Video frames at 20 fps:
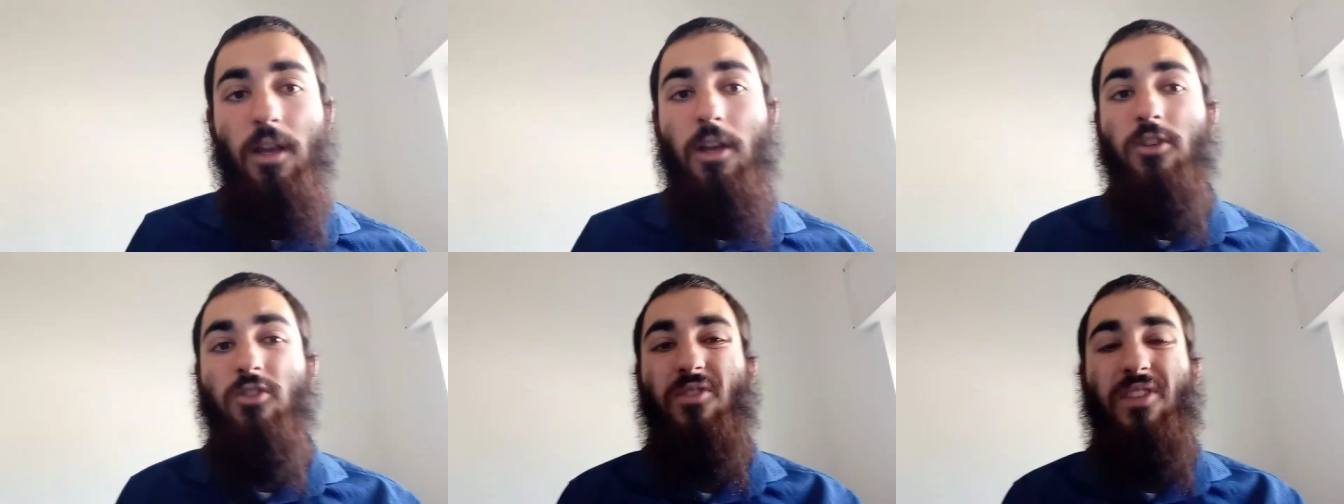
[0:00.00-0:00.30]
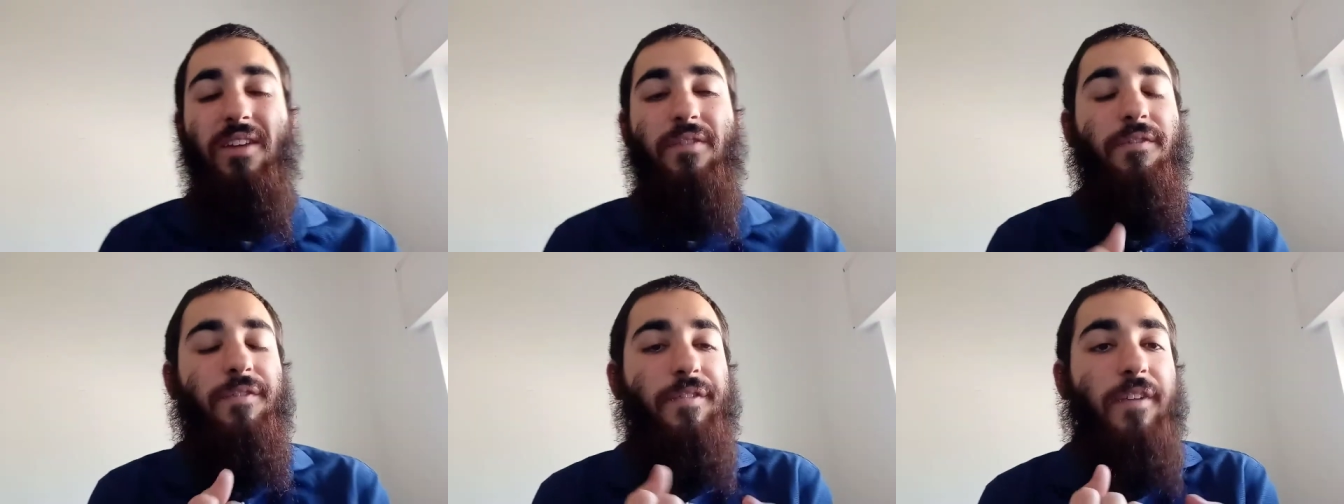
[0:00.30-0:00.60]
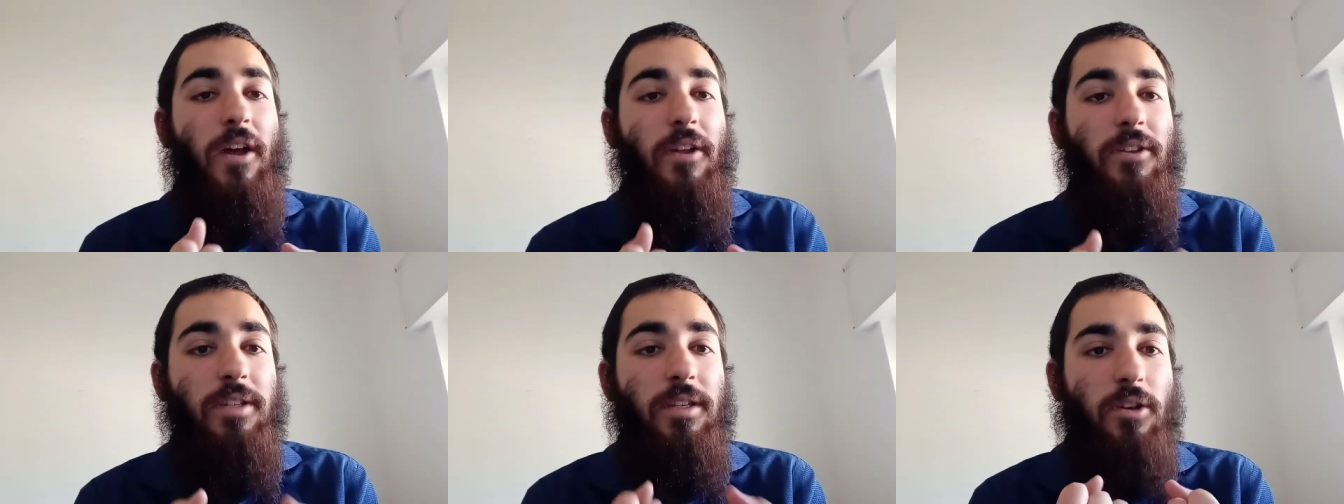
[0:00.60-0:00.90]
So they
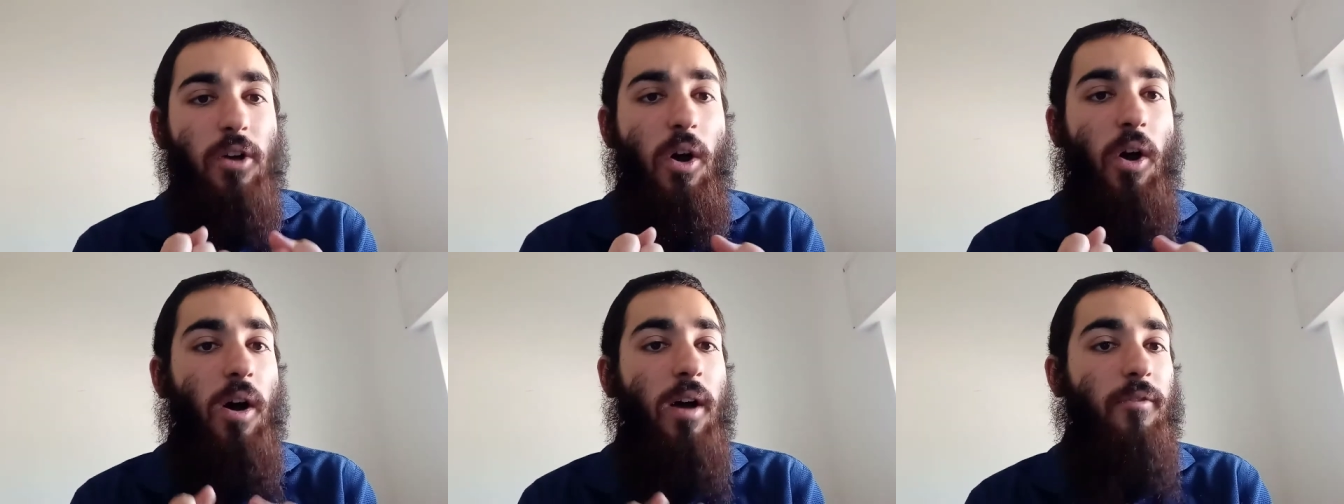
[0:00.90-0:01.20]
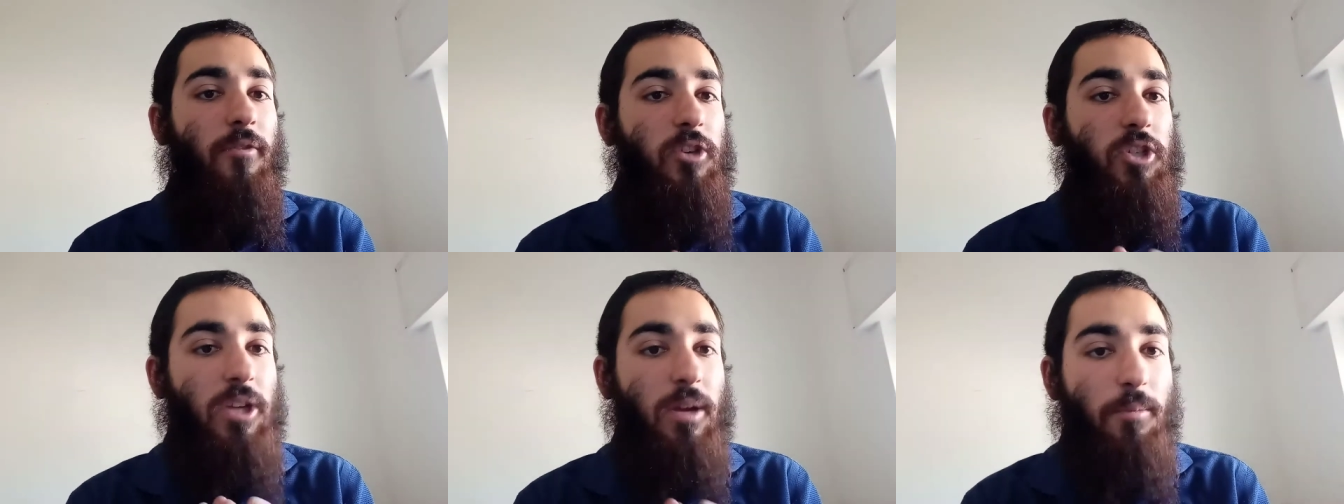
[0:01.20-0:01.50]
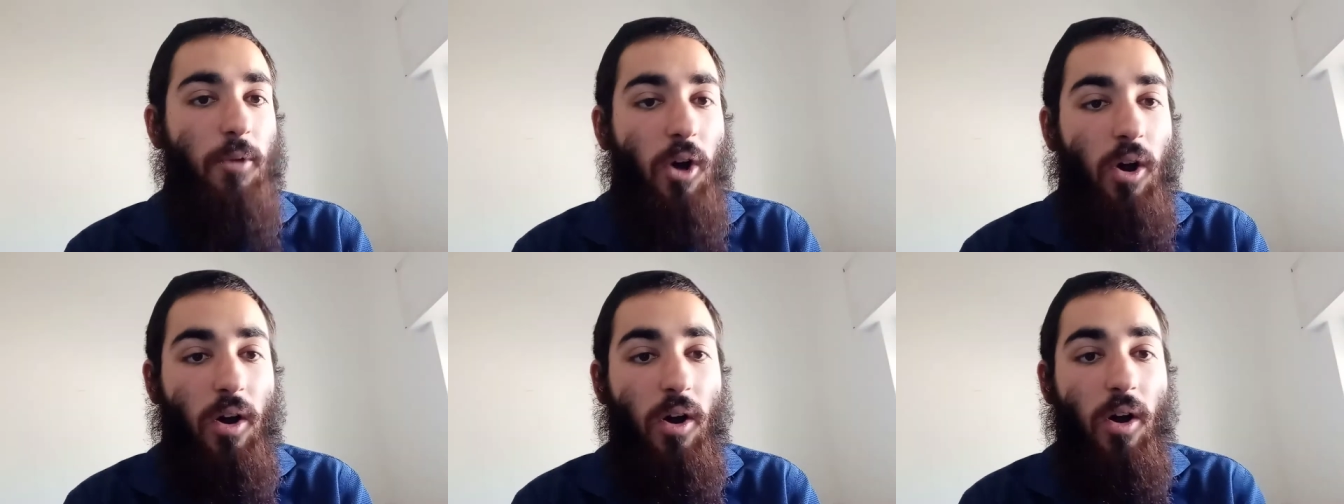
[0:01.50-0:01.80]
felt in awe of
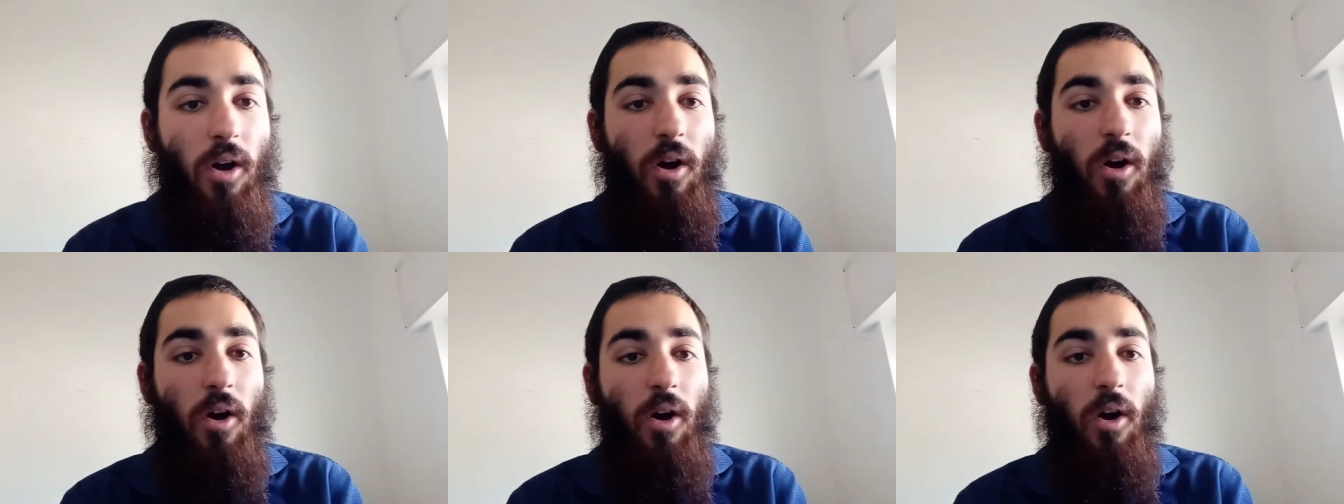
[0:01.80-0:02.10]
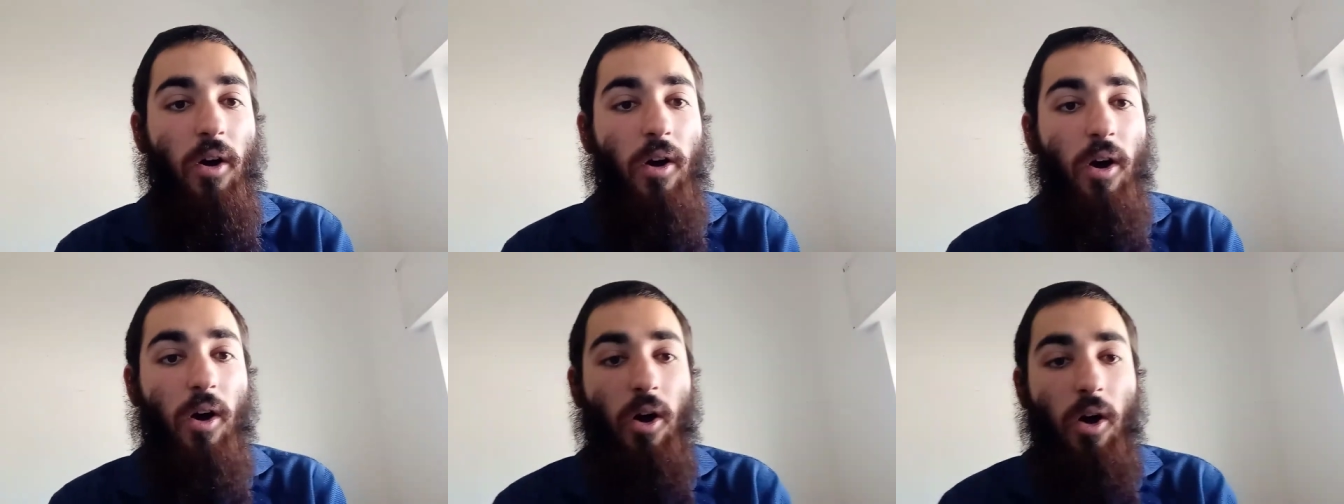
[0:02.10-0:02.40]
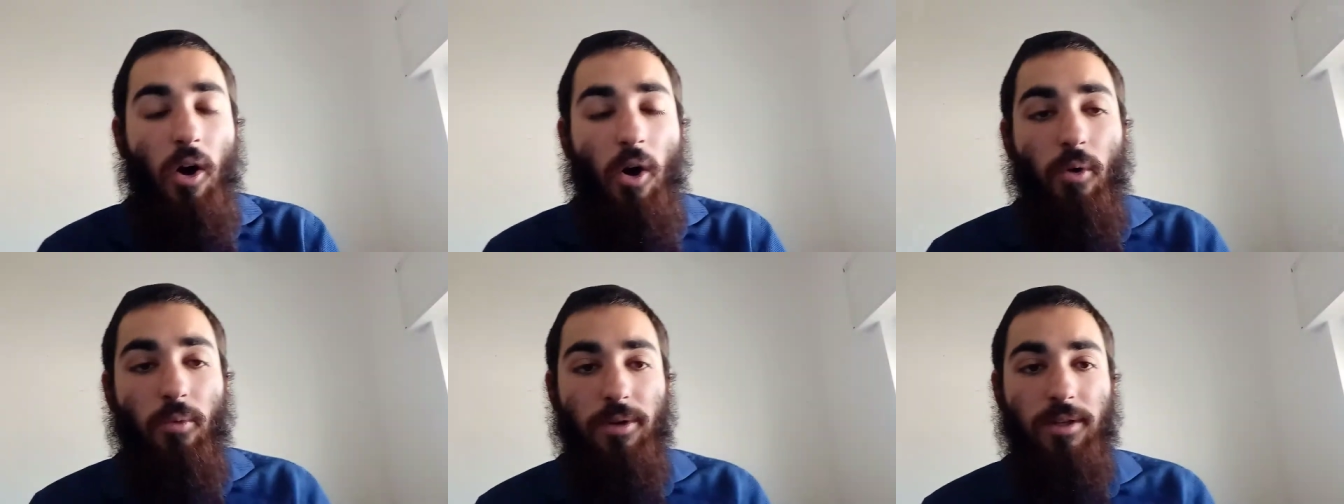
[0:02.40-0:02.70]
Hashem
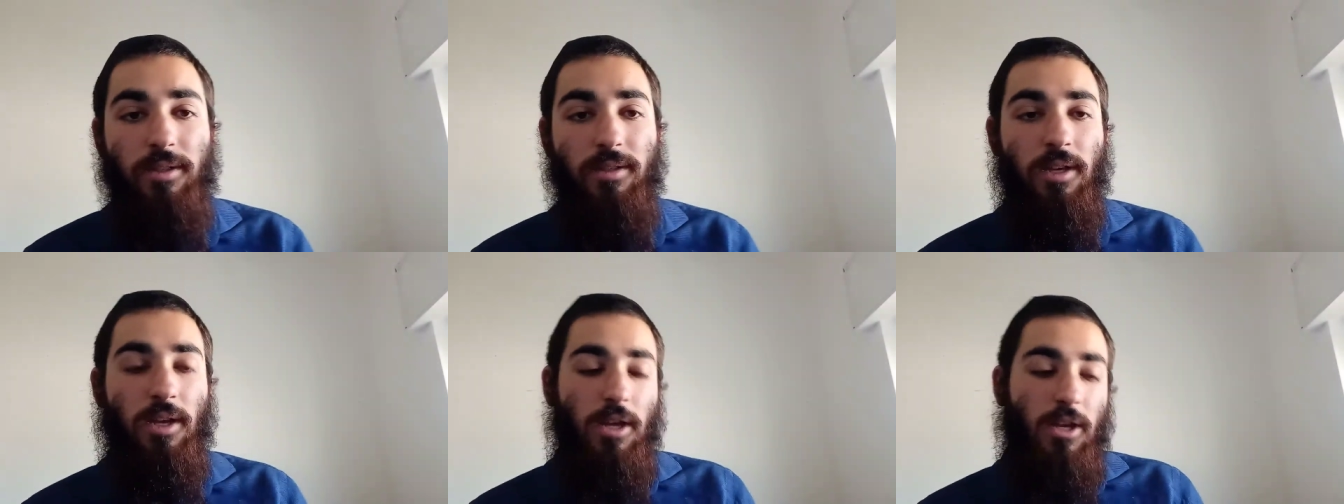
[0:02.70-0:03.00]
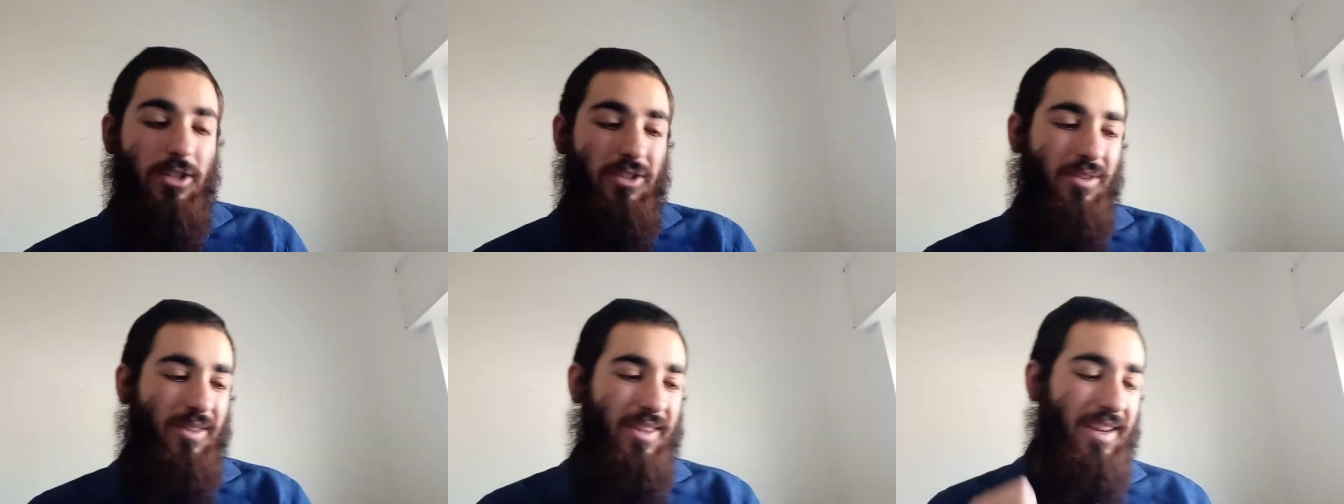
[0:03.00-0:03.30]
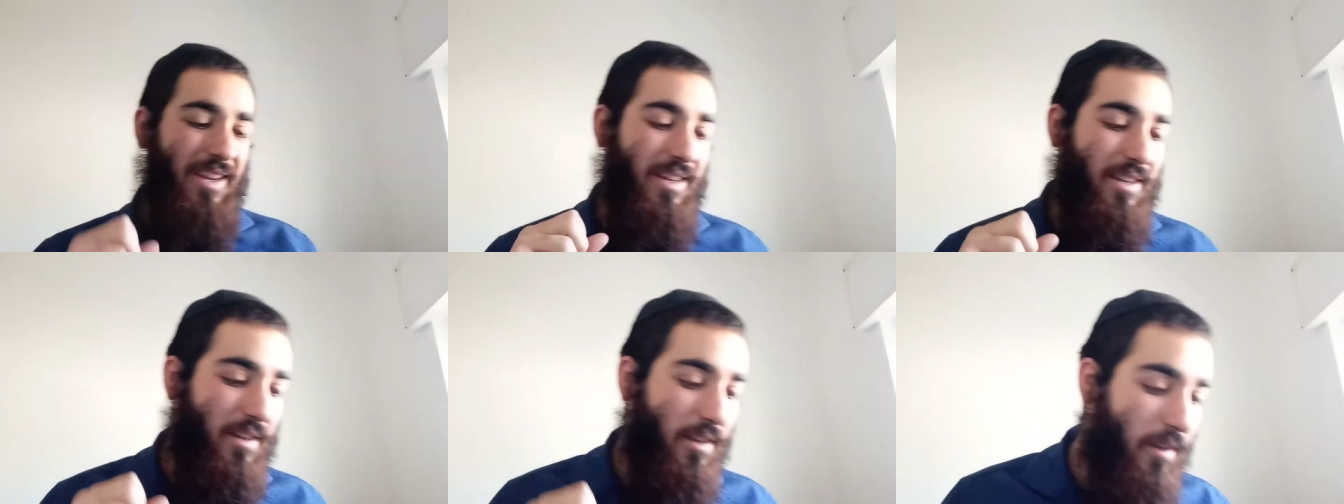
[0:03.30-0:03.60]
always. So they
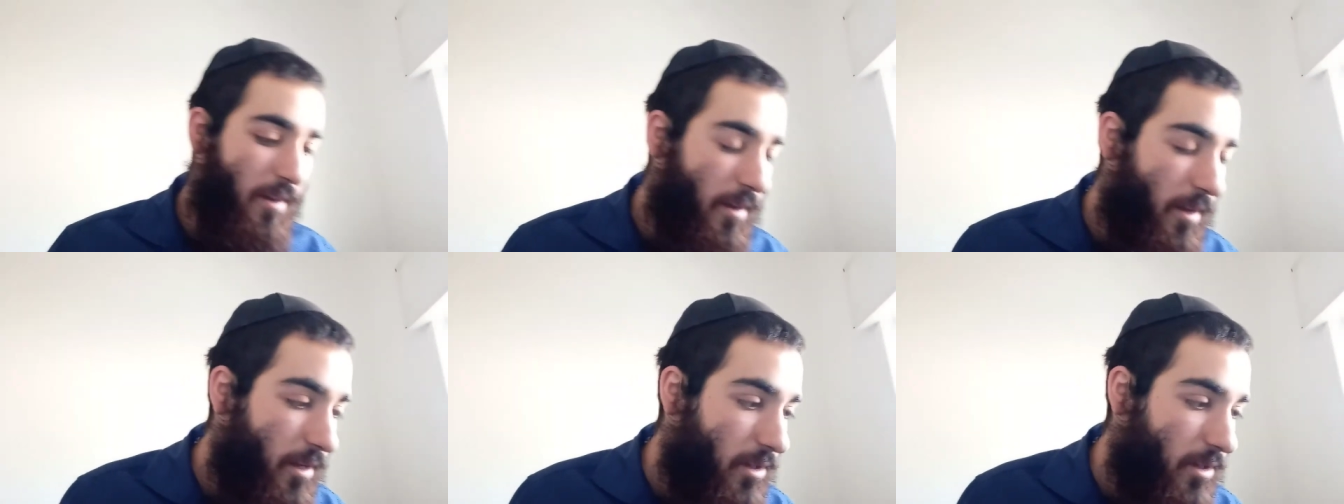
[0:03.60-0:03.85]
didn't.